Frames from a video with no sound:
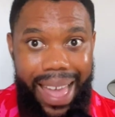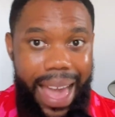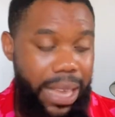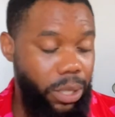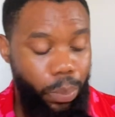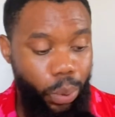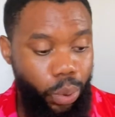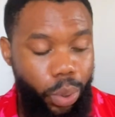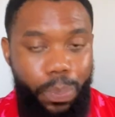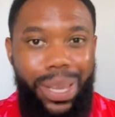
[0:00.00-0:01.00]
as
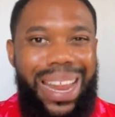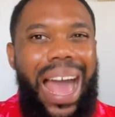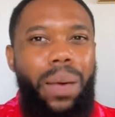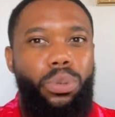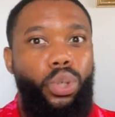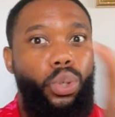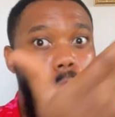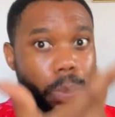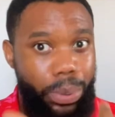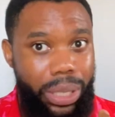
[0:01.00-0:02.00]
opposed to being
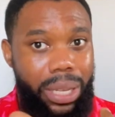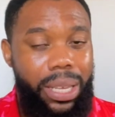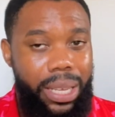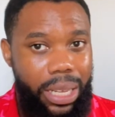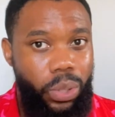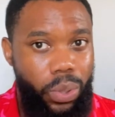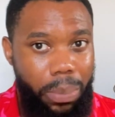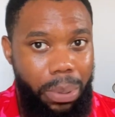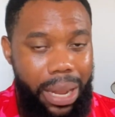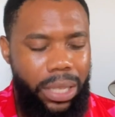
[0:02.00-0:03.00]
absorbed into the
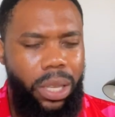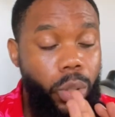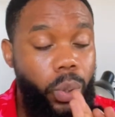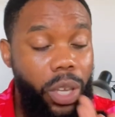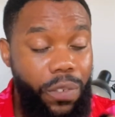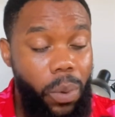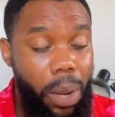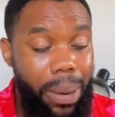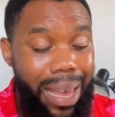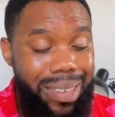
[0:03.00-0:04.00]
plant. So if you want to
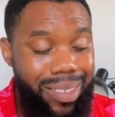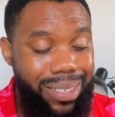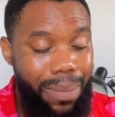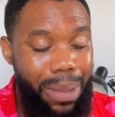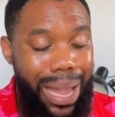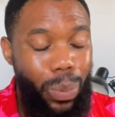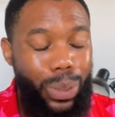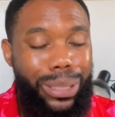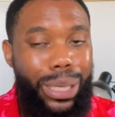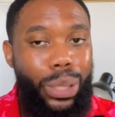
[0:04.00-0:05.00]
apply a systemic, I would
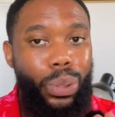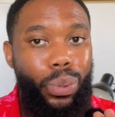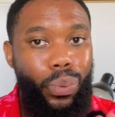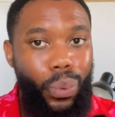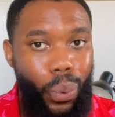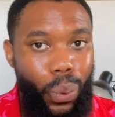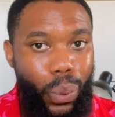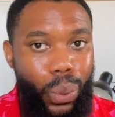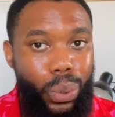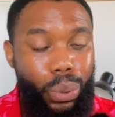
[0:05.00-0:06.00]
say no,
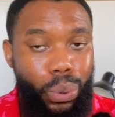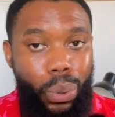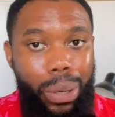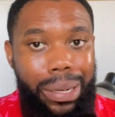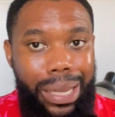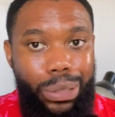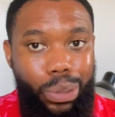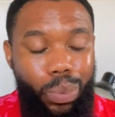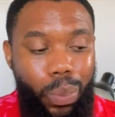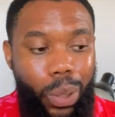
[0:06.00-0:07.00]
do not lean
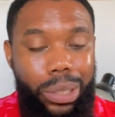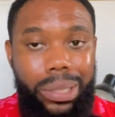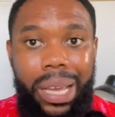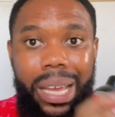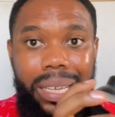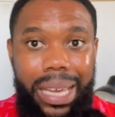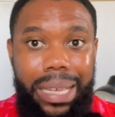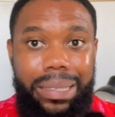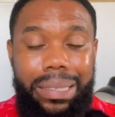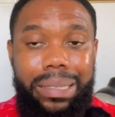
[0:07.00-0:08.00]
towards
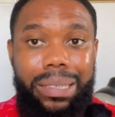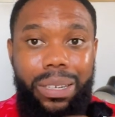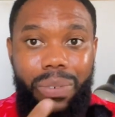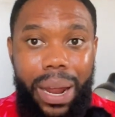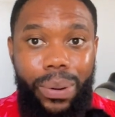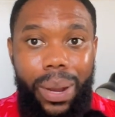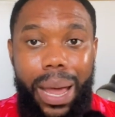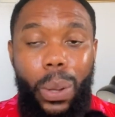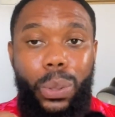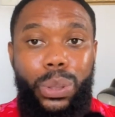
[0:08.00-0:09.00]
getting the
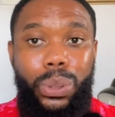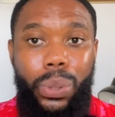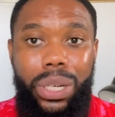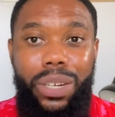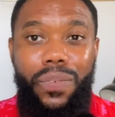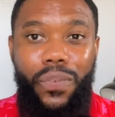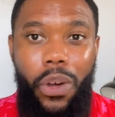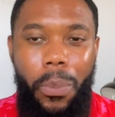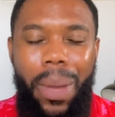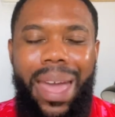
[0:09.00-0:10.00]
granular or solid
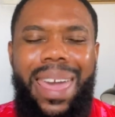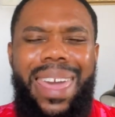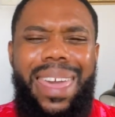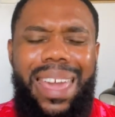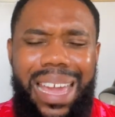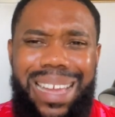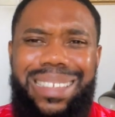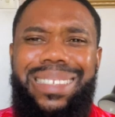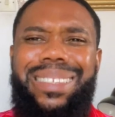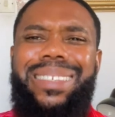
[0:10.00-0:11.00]
form.
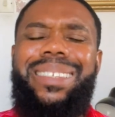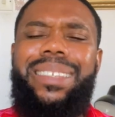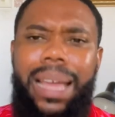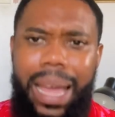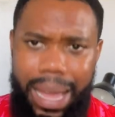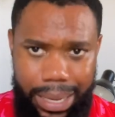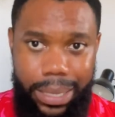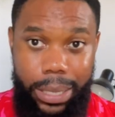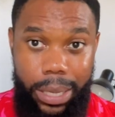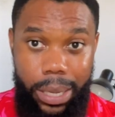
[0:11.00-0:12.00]

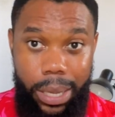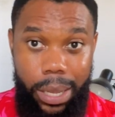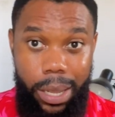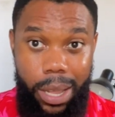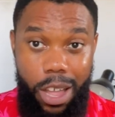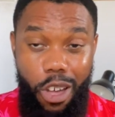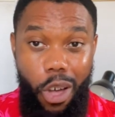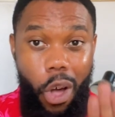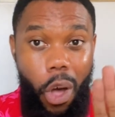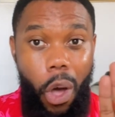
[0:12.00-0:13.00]
Instead,
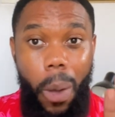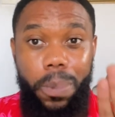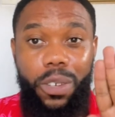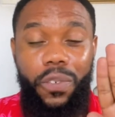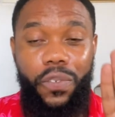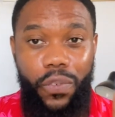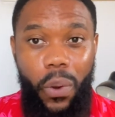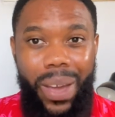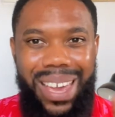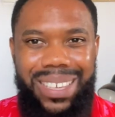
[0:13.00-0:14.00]
opt
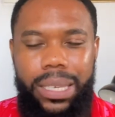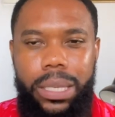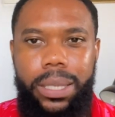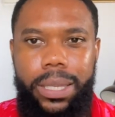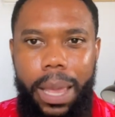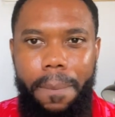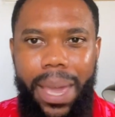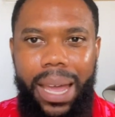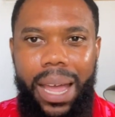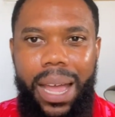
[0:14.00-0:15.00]
for a systemic